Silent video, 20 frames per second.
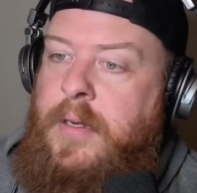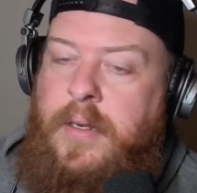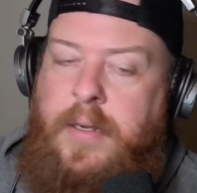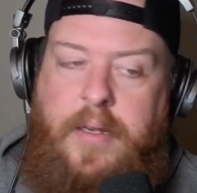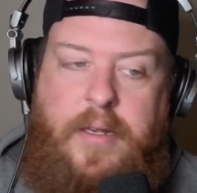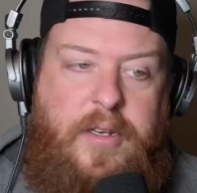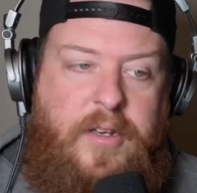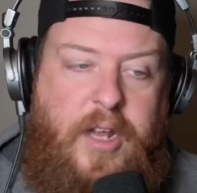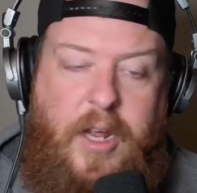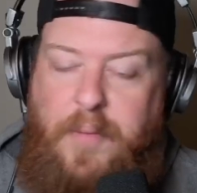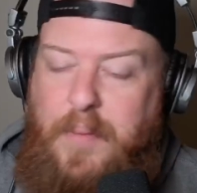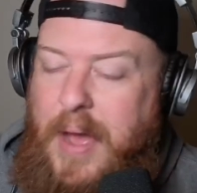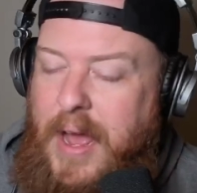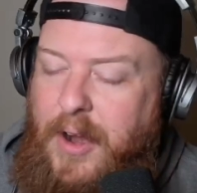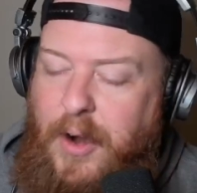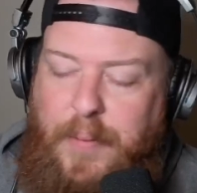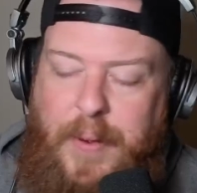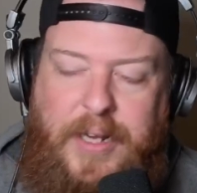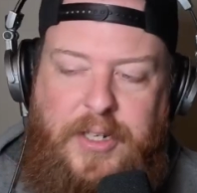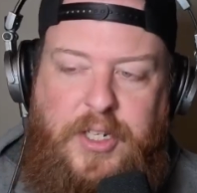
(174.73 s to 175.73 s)
Doesn't
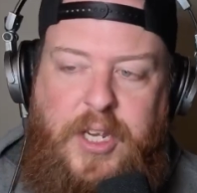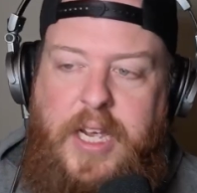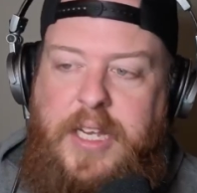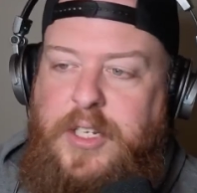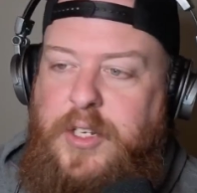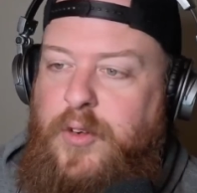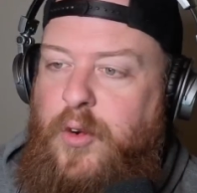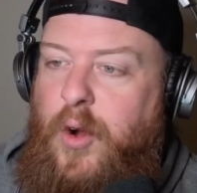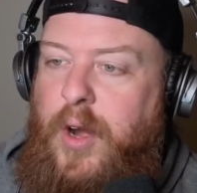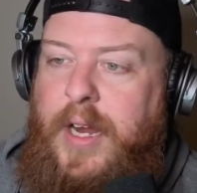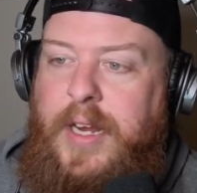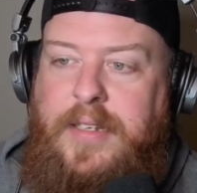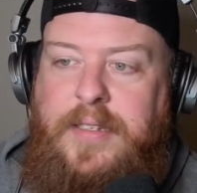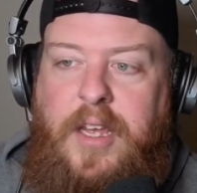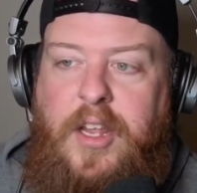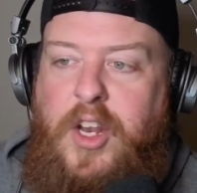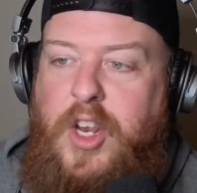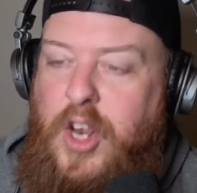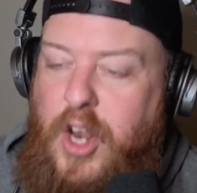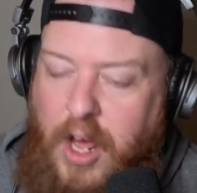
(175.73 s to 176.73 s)
matter about chasing rings.
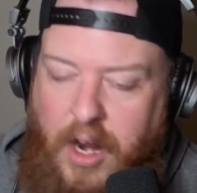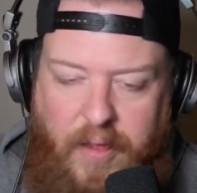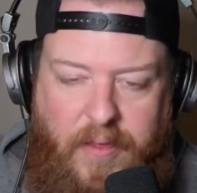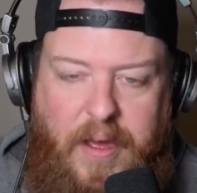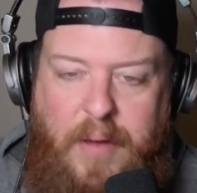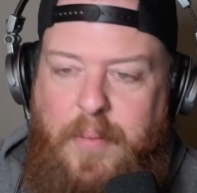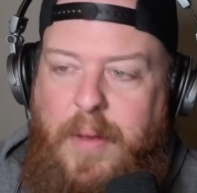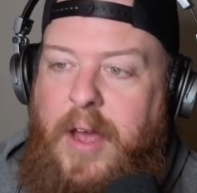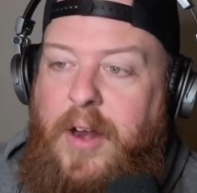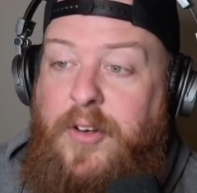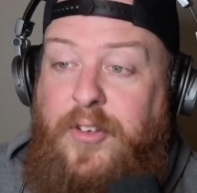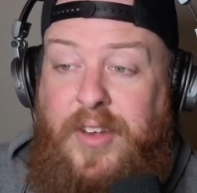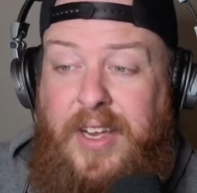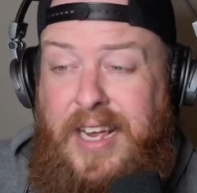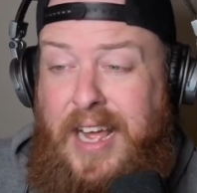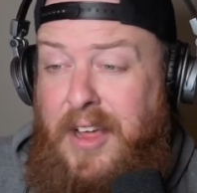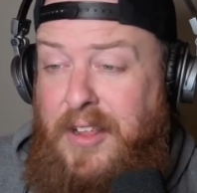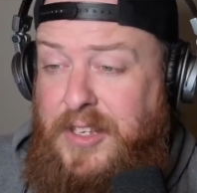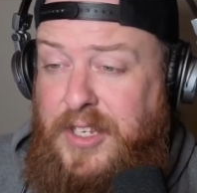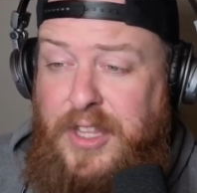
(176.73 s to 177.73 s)
None of that matters. A
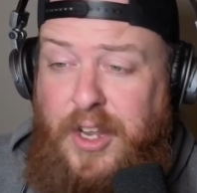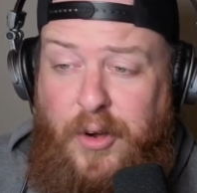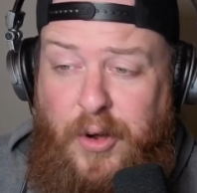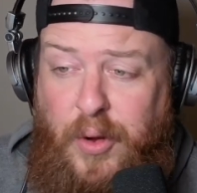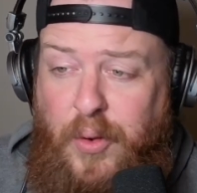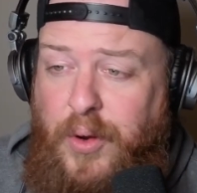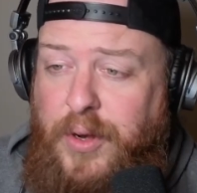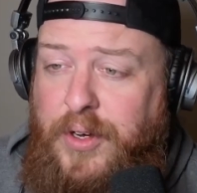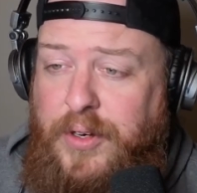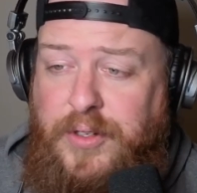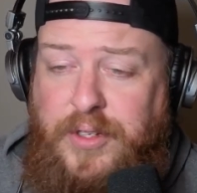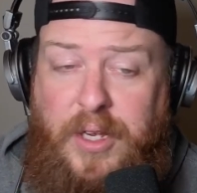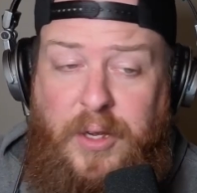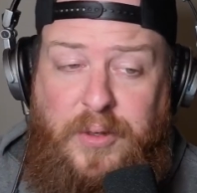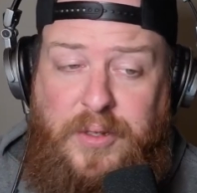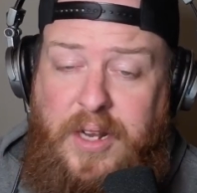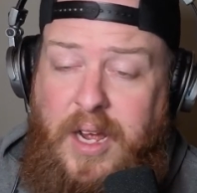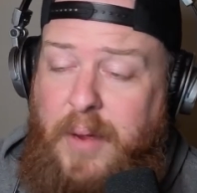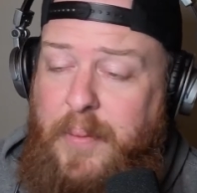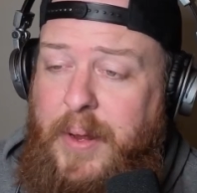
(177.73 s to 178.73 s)
guy that's 31 years old
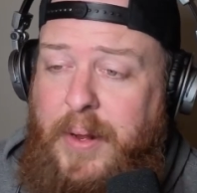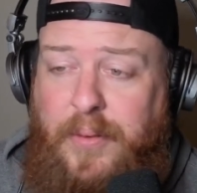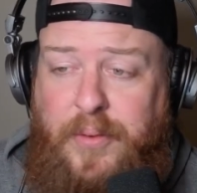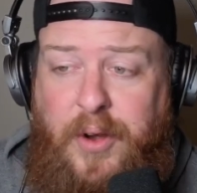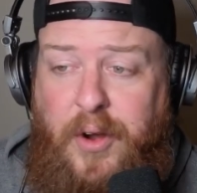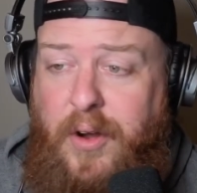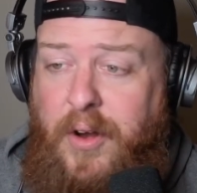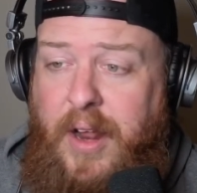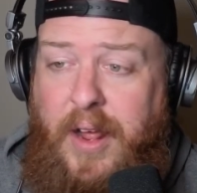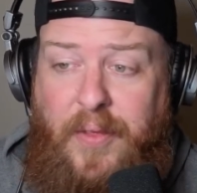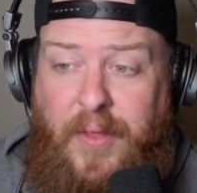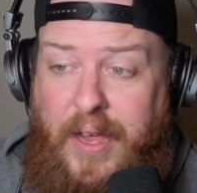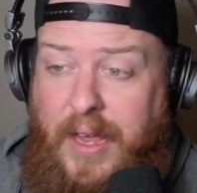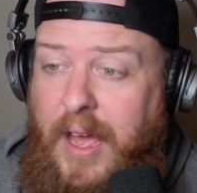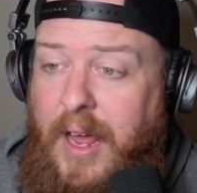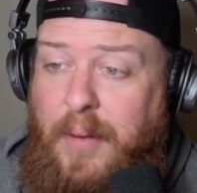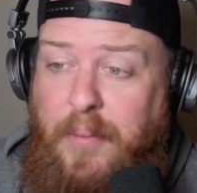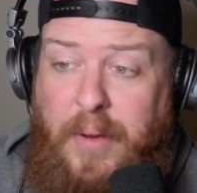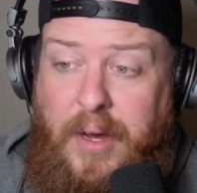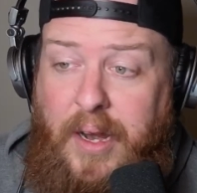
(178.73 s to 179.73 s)
is not going to be able to turn down that
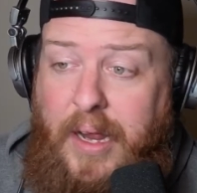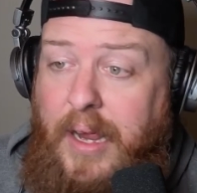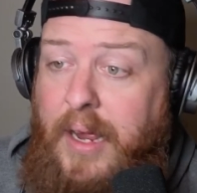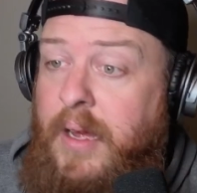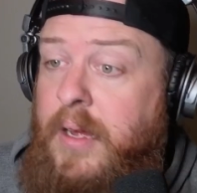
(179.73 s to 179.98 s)
kind of money.